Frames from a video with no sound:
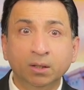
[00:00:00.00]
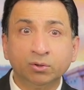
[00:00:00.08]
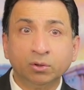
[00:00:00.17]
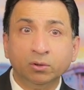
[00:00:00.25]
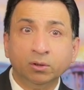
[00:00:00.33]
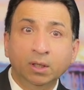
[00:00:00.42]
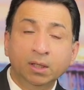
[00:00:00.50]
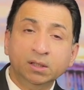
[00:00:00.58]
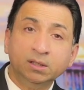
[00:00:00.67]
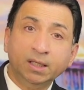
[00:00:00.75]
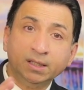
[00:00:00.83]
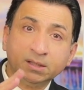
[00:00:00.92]
So
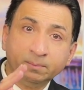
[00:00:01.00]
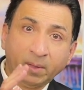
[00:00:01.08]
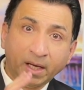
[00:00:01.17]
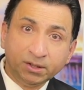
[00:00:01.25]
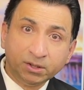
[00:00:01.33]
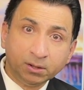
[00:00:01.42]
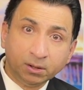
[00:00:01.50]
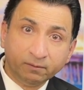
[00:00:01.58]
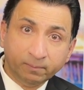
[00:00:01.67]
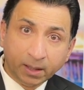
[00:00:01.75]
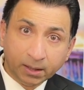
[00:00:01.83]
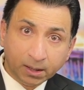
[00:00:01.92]
the expansion
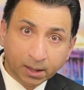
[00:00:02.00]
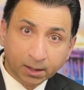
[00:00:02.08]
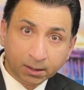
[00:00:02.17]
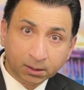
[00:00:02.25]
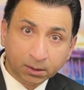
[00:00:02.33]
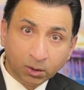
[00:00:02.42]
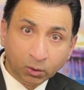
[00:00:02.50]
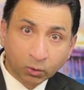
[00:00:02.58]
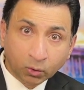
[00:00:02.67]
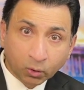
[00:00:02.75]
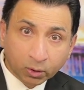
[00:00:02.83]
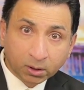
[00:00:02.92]
of Medicare
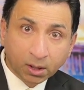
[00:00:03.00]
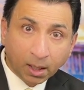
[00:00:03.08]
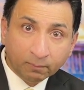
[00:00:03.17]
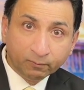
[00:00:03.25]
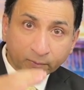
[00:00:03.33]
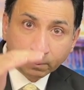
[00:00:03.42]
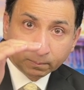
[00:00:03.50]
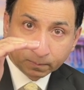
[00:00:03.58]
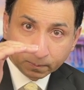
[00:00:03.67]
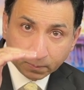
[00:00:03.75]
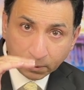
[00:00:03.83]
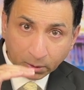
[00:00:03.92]
could come from